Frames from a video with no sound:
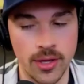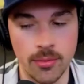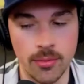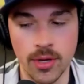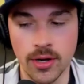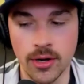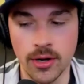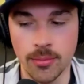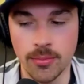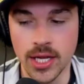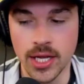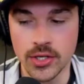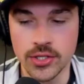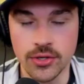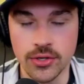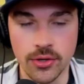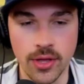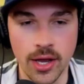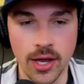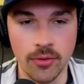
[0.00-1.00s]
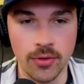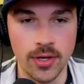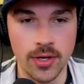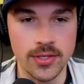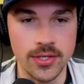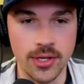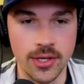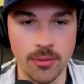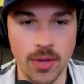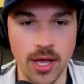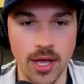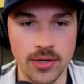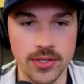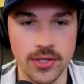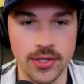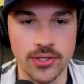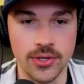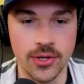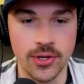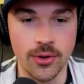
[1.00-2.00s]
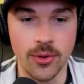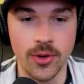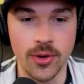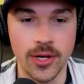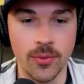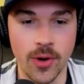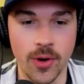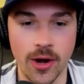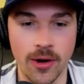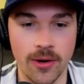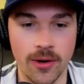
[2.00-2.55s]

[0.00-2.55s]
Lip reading: better make sure that wrestling mat doesn't go anywhere.